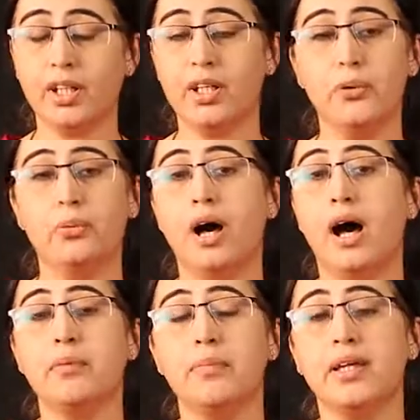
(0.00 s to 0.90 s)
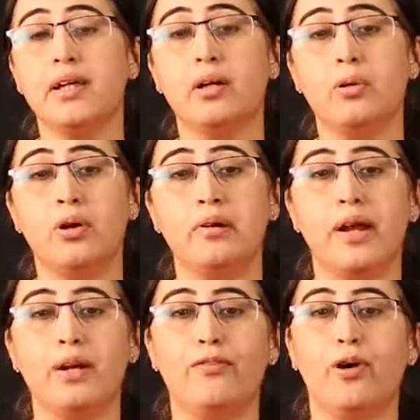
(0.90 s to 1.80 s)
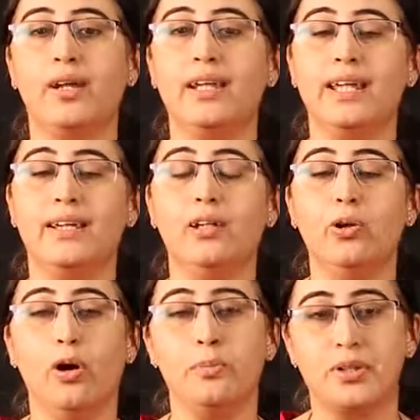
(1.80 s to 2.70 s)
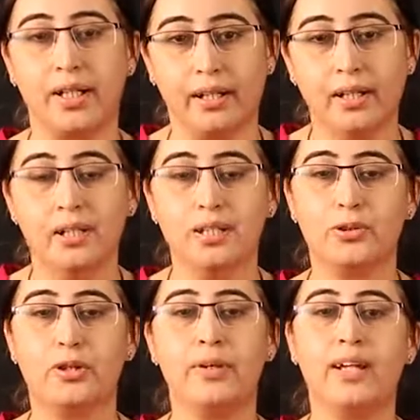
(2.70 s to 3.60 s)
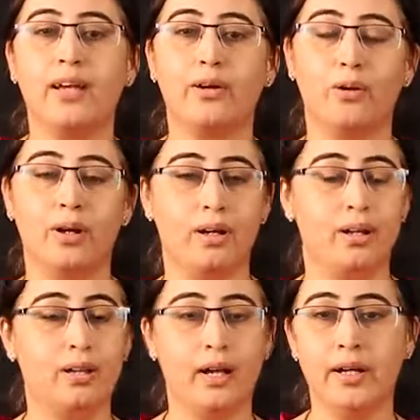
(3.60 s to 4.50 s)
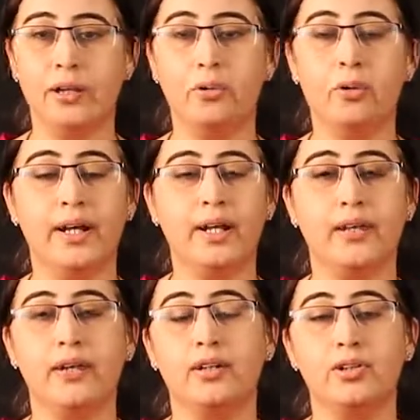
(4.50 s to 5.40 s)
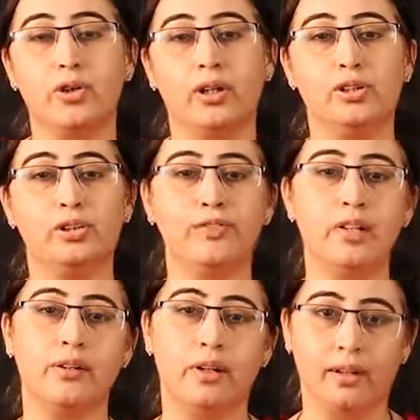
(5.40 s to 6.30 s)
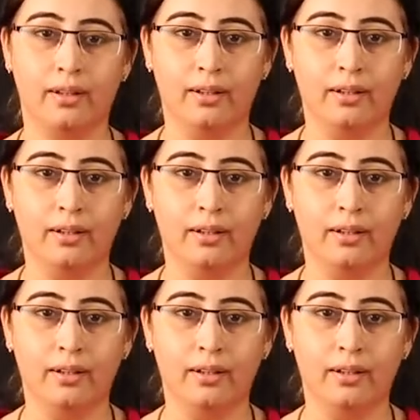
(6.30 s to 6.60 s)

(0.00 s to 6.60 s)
you are making a contract for a legal object so it means i uh, can't go and take an insurance of a drug